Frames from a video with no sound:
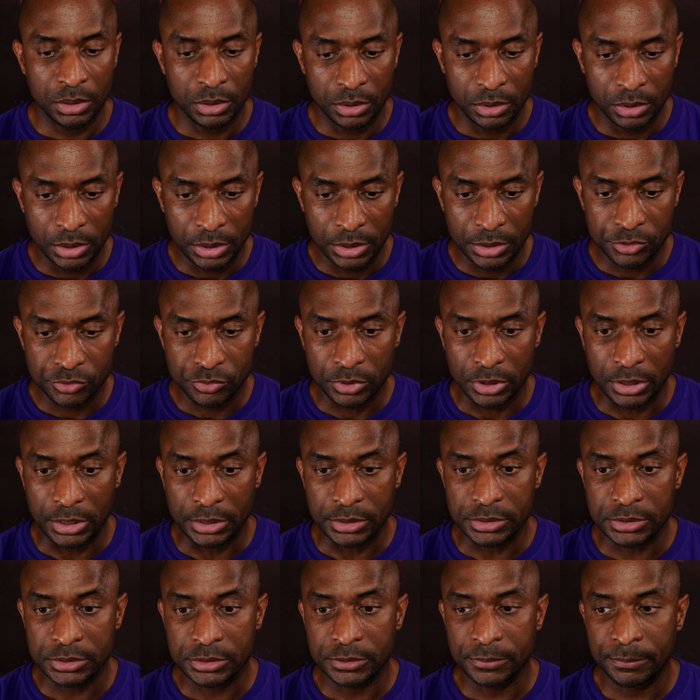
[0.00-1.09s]
The
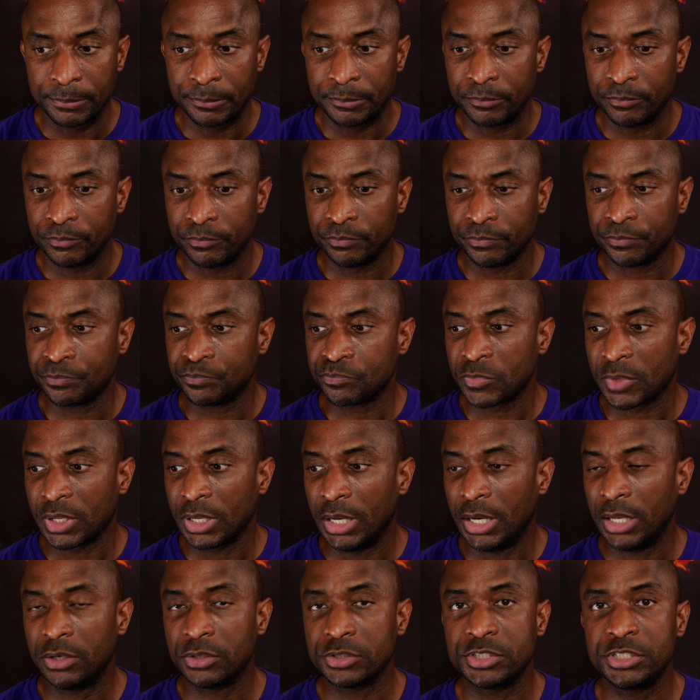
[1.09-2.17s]
Israelites
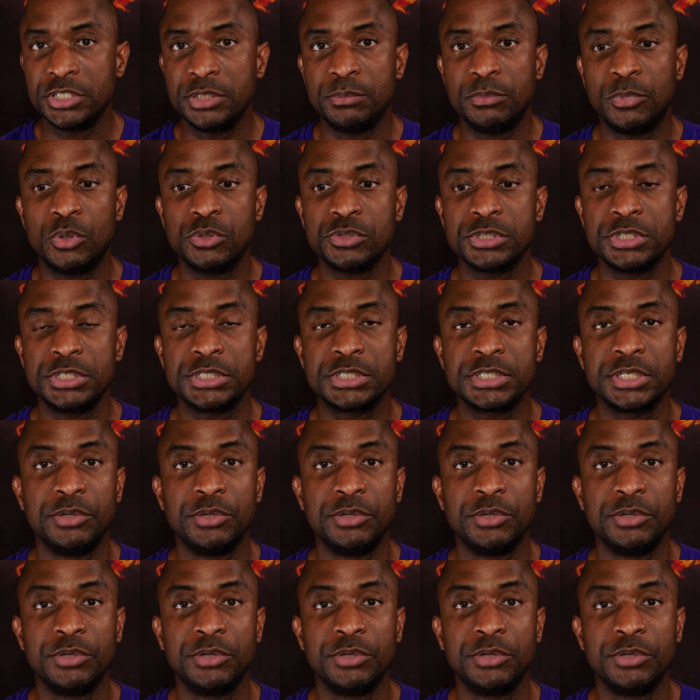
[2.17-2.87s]
had not seen Moses